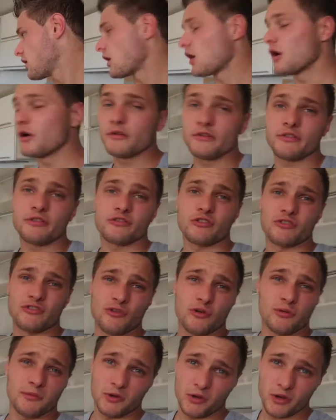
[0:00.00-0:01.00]
oats, just
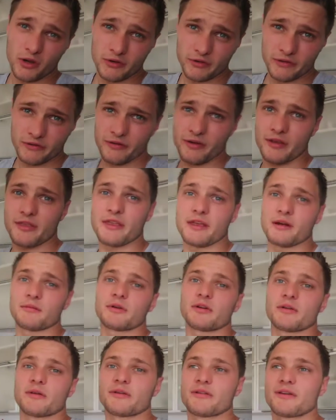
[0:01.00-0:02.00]
normal oats. Then
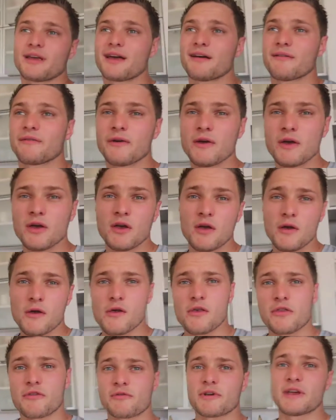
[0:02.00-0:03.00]
I'm going to have
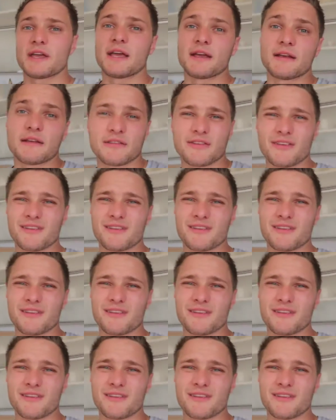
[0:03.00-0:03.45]
3 eggs.